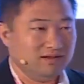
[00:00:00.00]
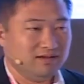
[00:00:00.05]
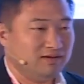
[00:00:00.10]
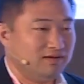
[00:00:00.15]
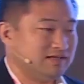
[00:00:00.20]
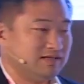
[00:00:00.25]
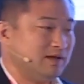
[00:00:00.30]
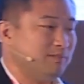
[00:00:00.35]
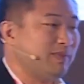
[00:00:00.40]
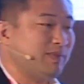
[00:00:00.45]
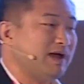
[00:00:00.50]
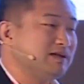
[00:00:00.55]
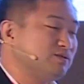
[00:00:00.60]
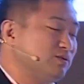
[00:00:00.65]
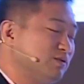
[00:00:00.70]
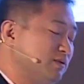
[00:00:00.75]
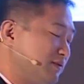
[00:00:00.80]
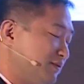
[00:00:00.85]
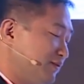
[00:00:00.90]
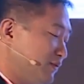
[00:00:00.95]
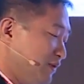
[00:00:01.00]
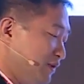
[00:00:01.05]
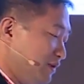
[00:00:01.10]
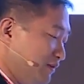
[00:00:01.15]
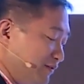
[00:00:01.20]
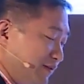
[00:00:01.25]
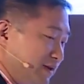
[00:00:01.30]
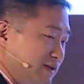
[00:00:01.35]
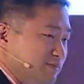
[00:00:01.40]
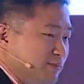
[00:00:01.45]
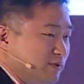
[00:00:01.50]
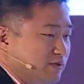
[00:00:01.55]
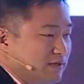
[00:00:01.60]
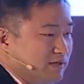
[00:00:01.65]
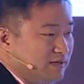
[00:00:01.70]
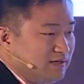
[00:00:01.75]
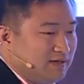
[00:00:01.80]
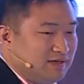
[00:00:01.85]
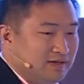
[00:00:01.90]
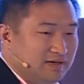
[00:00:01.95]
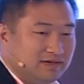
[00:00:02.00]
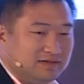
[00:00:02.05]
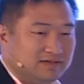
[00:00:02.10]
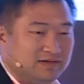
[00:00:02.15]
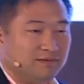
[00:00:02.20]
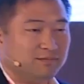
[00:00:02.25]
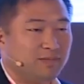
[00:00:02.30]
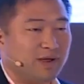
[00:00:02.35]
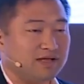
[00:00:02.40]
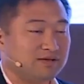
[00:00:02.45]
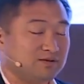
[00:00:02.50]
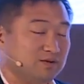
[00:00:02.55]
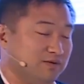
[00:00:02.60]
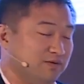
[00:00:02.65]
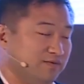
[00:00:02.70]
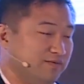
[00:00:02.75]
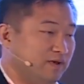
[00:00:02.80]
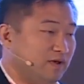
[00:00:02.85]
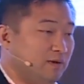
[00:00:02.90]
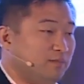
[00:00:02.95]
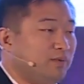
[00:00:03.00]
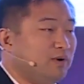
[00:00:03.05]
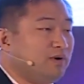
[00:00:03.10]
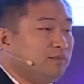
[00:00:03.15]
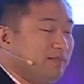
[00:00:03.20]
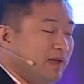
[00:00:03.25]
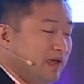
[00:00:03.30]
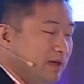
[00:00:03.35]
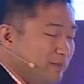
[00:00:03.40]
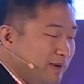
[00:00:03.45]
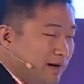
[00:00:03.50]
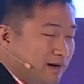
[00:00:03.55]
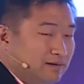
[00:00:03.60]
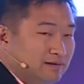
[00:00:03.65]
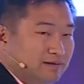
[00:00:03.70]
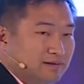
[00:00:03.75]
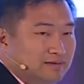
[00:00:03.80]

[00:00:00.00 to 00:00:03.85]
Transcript: your same password for your Facebook, same password for your PayPal.